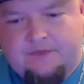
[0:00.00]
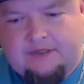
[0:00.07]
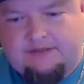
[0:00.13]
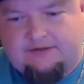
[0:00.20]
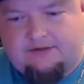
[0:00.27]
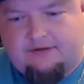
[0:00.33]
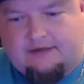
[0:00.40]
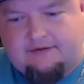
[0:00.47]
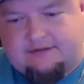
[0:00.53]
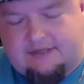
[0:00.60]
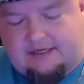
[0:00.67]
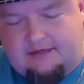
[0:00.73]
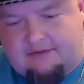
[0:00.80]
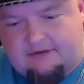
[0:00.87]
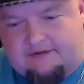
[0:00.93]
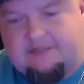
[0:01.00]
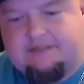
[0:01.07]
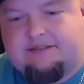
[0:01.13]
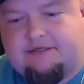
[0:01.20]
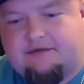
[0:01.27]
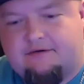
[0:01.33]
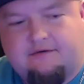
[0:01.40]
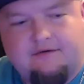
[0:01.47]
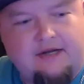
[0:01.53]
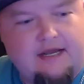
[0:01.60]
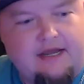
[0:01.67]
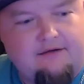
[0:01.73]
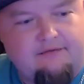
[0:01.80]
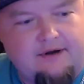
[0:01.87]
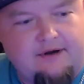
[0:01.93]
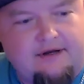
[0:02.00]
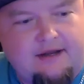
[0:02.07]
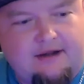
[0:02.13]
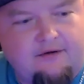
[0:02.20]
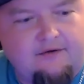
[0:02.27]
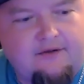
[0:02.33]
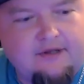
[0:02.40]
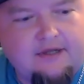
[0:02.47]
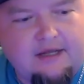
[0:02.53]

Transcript: So I was talking about these two that I have right now.